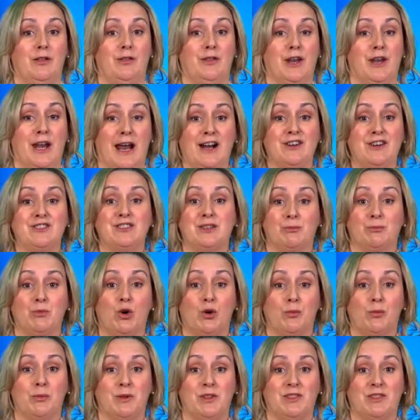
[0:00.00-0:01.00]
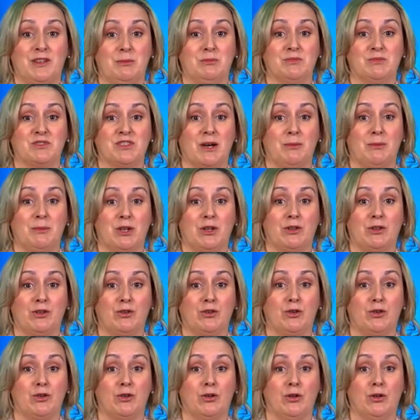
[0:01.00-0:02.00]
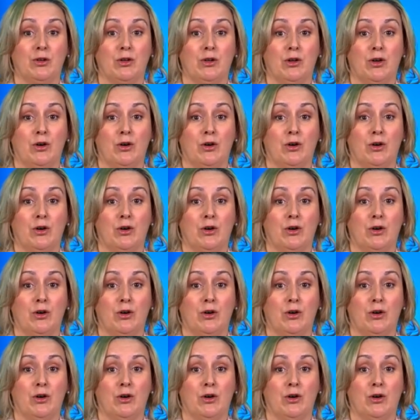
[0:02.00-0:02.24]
There are some common themes coming through